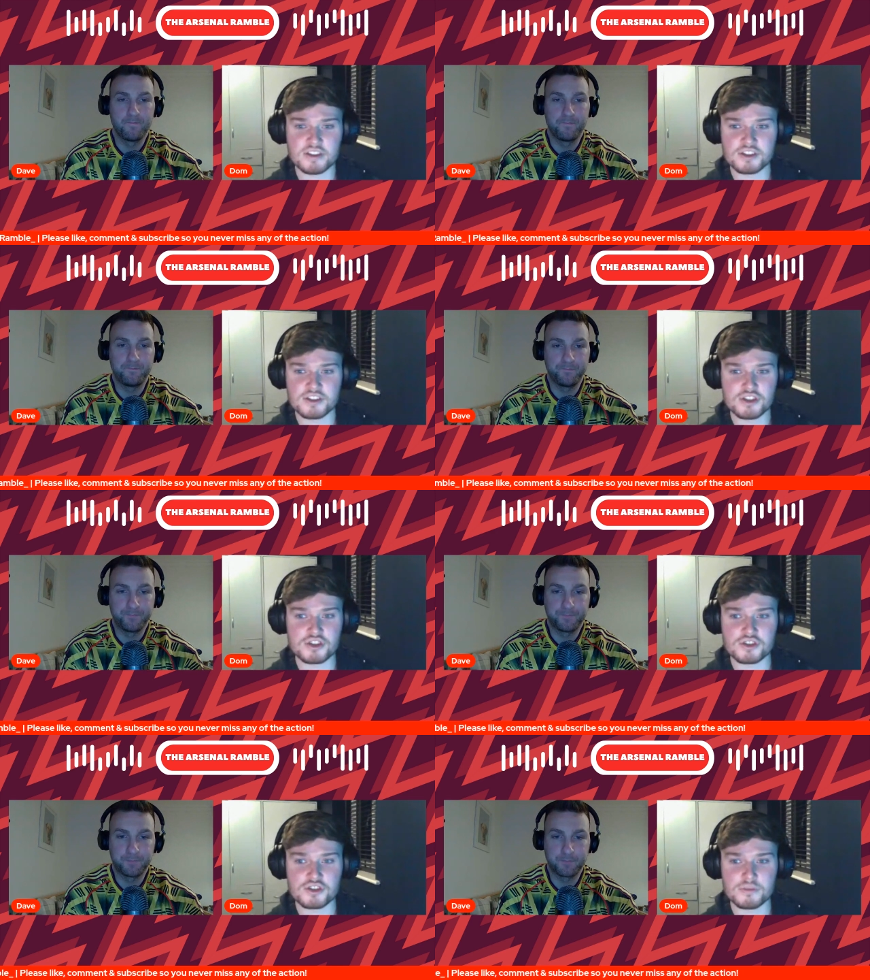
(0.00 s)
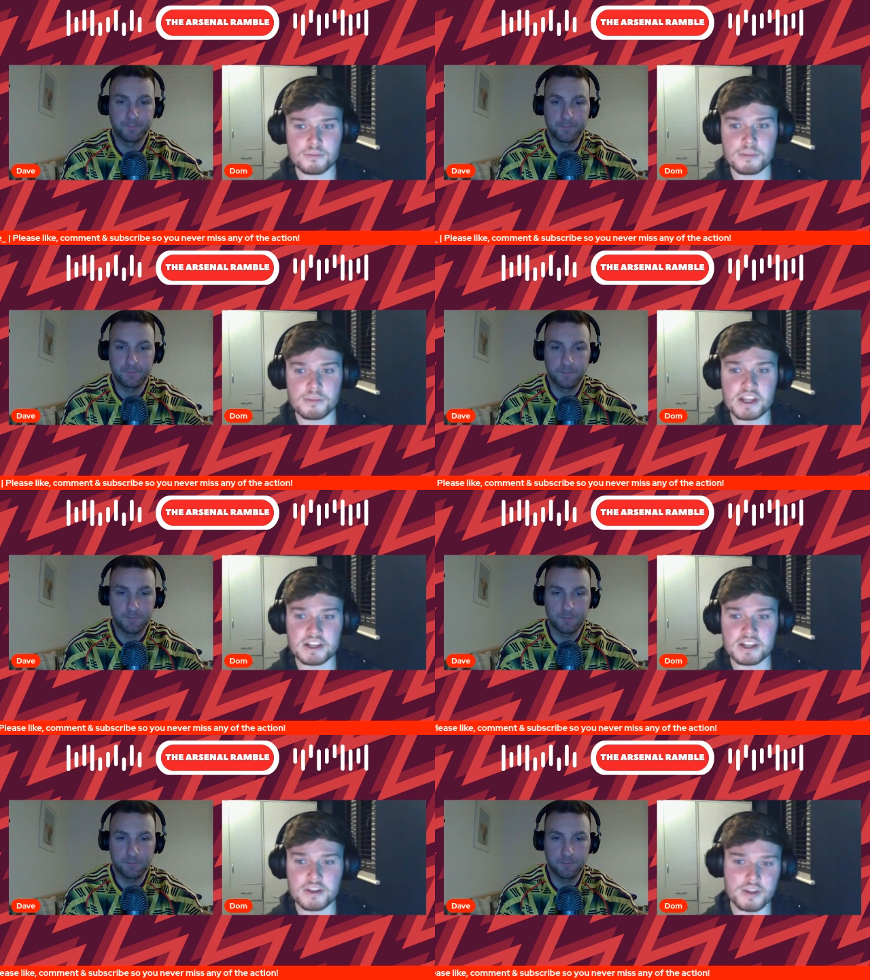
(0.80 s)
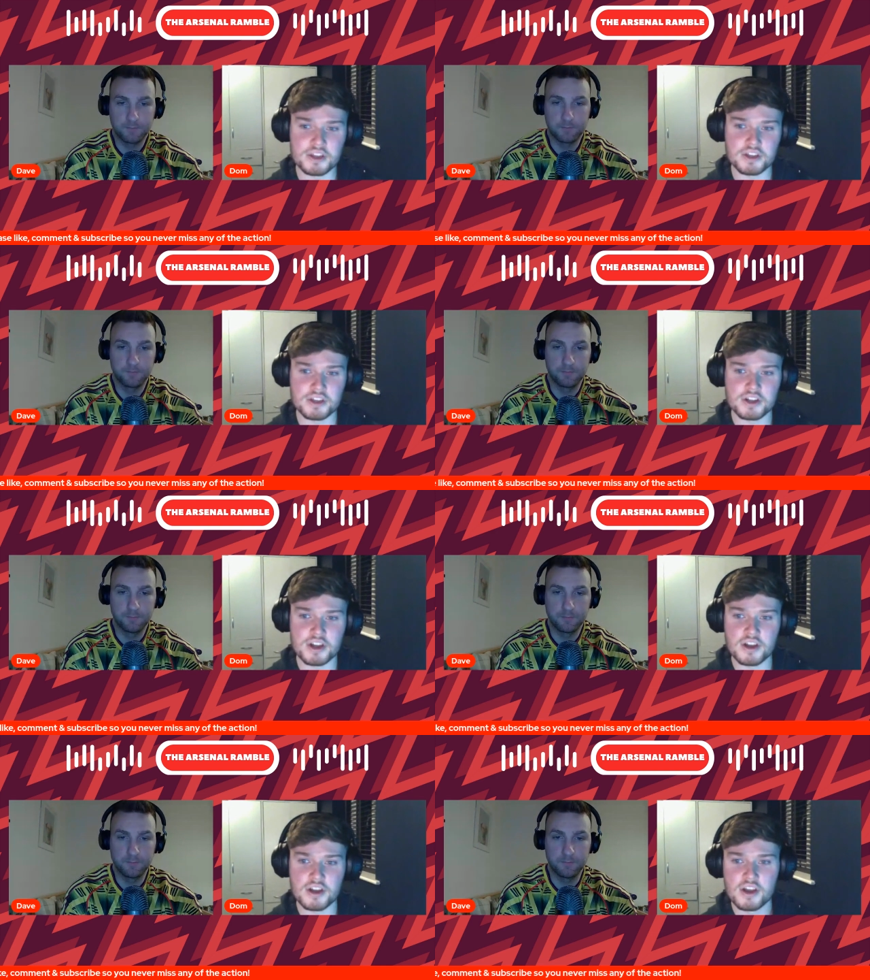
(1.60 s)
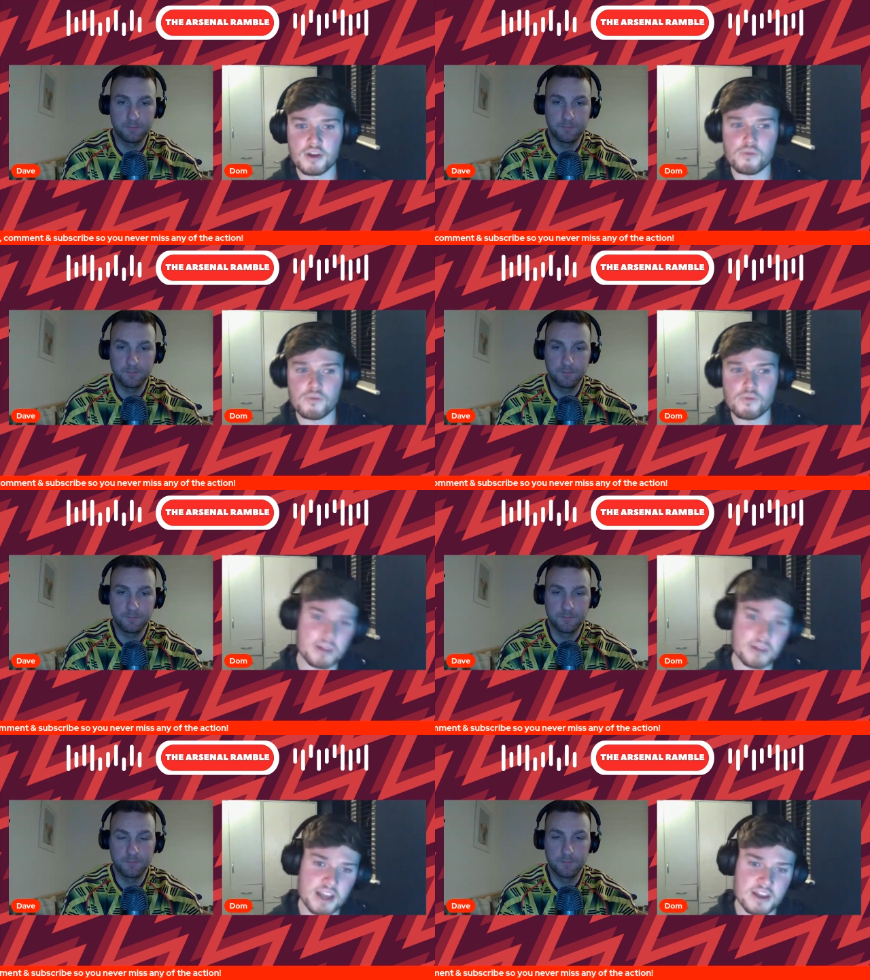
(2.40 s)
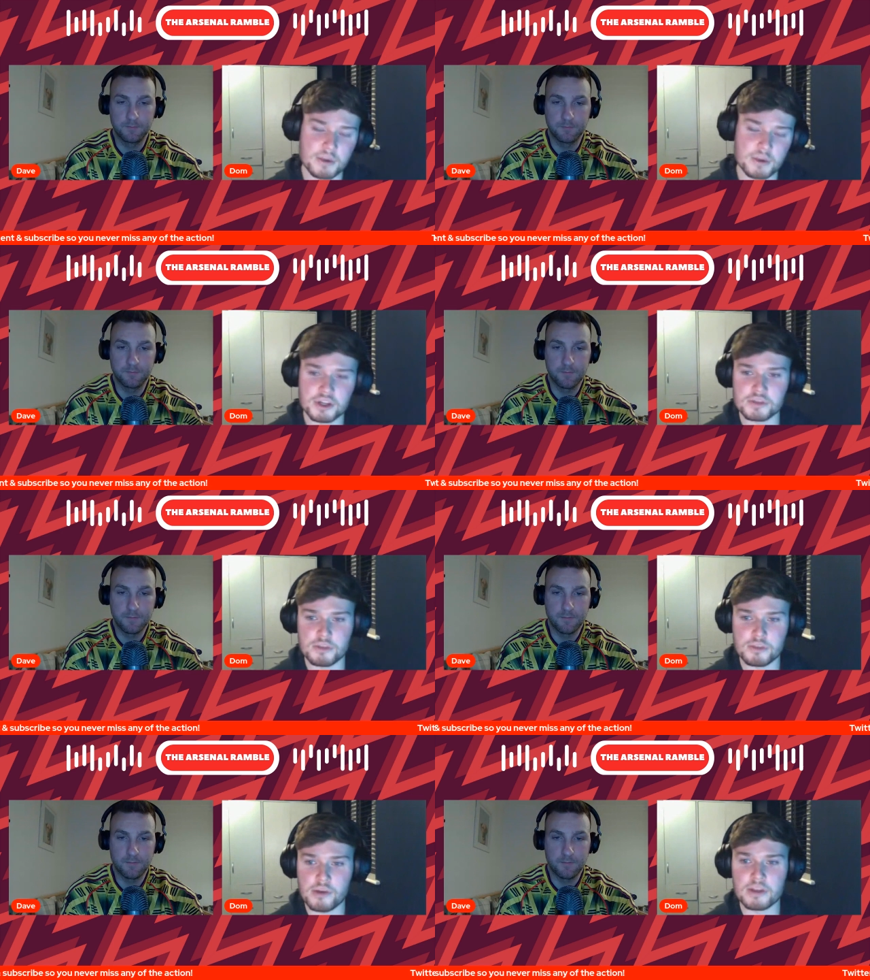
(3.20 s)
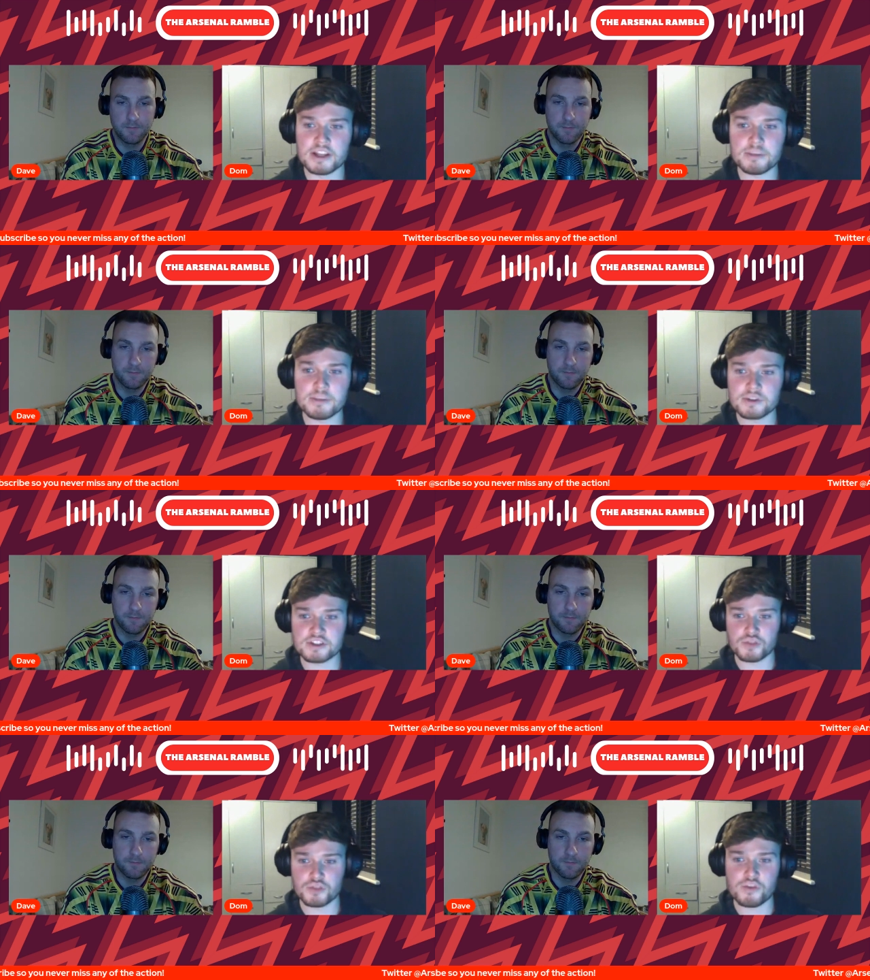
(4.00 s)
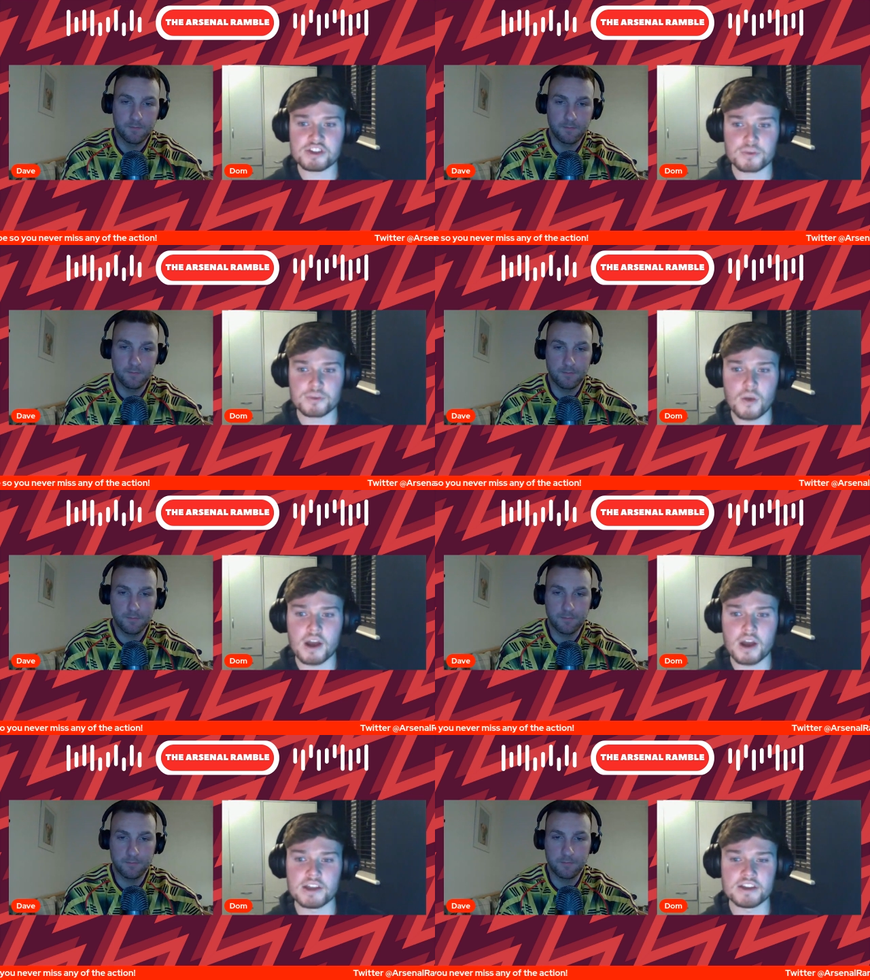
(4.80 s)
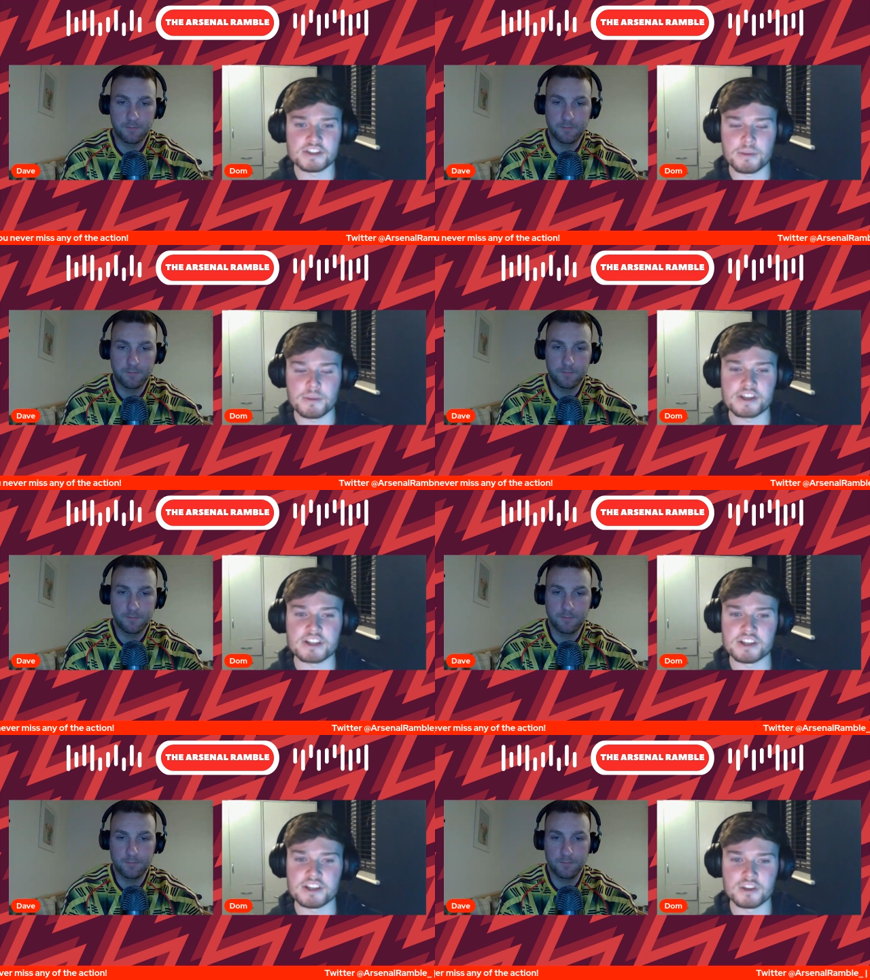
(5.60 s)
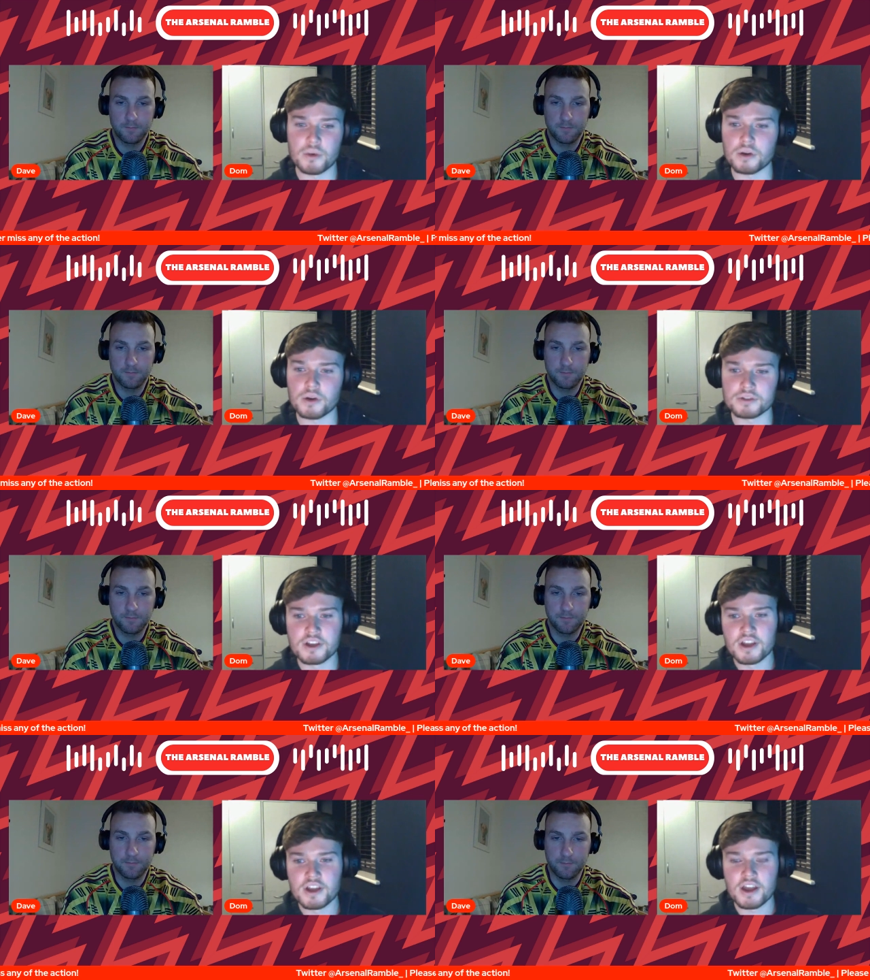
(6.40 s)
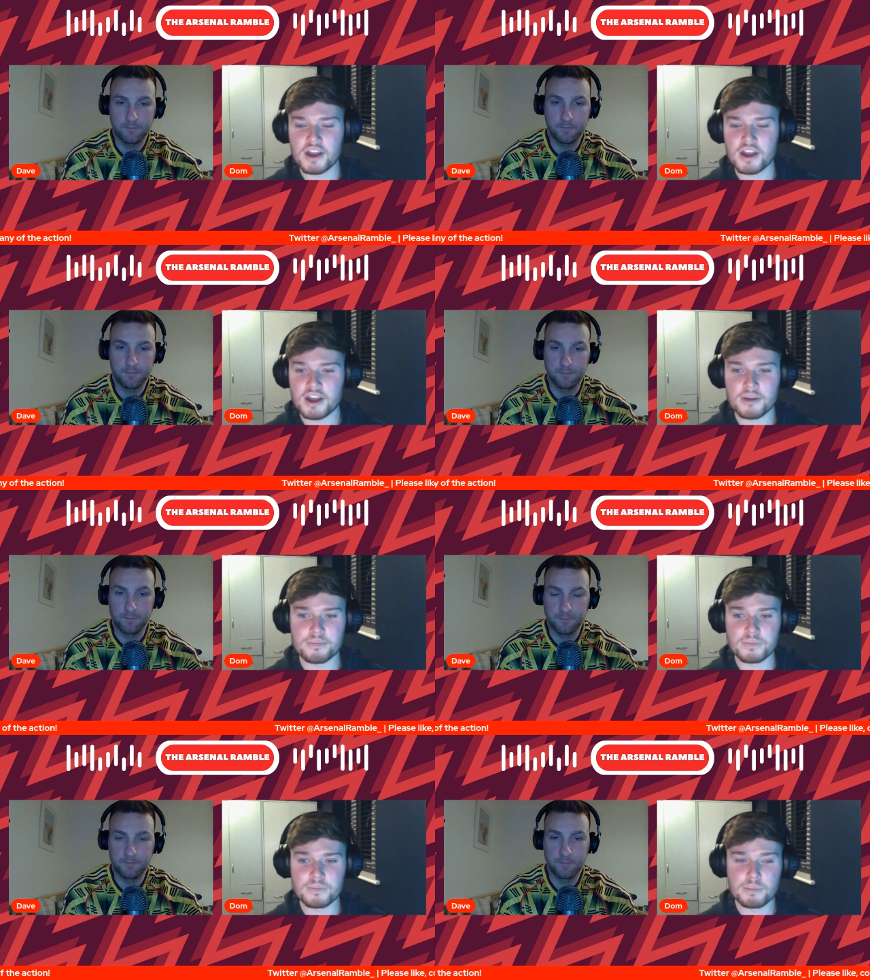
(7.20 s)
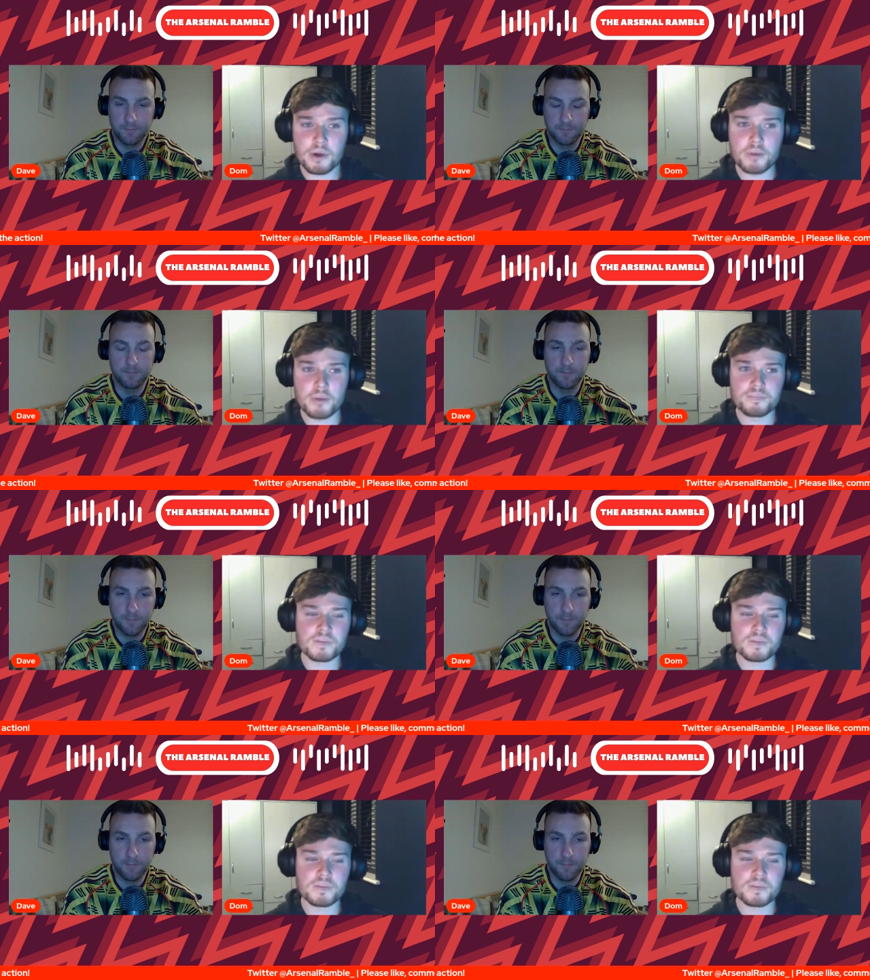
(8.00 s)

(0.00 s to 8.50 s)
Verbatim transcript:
Speaker 1: it doesn't mean that you're going to replicate that when it comes to the Premier League, because there's a reason why it's the best league in the world. Um, but